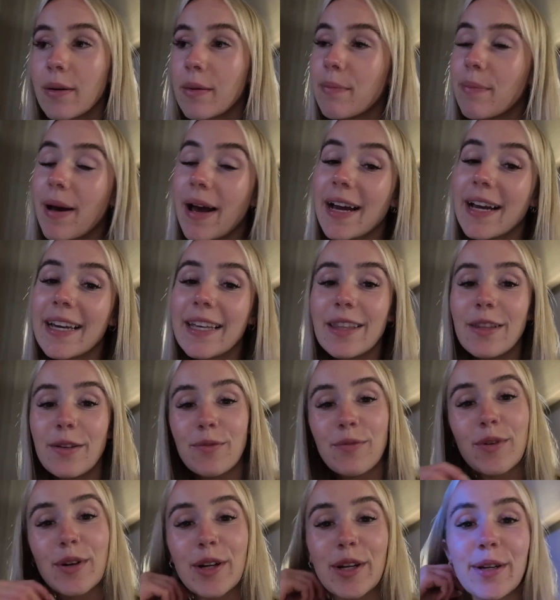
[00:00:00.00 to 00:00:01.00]
Back in the
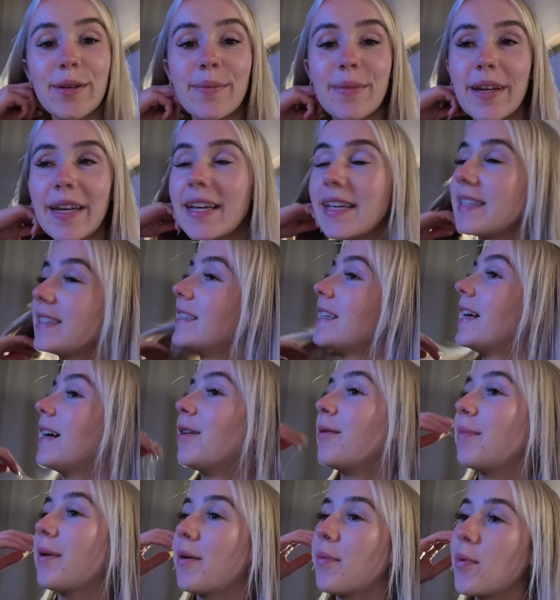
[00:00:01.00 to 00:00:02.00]
room. It is
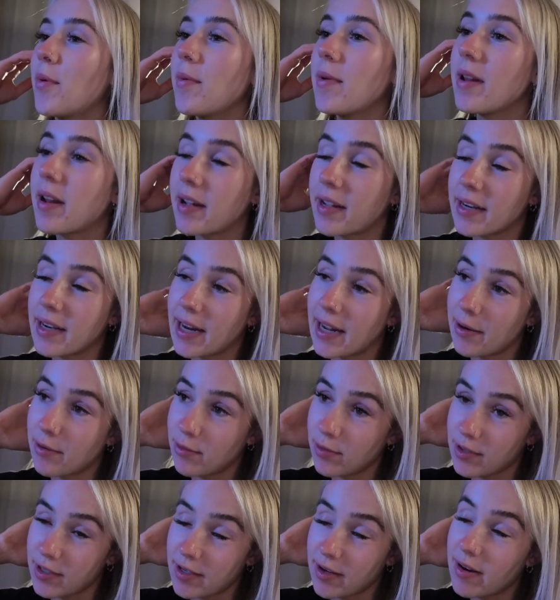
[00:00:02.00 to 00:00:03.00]
now about probably like an
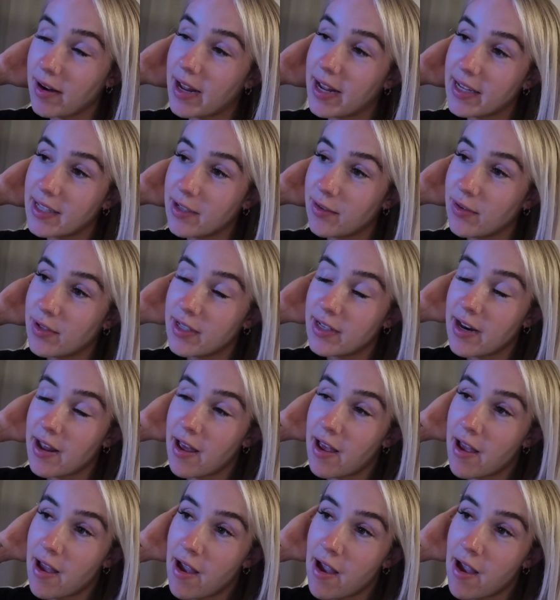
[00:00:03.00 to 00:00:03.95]
hour or so later, isn't it?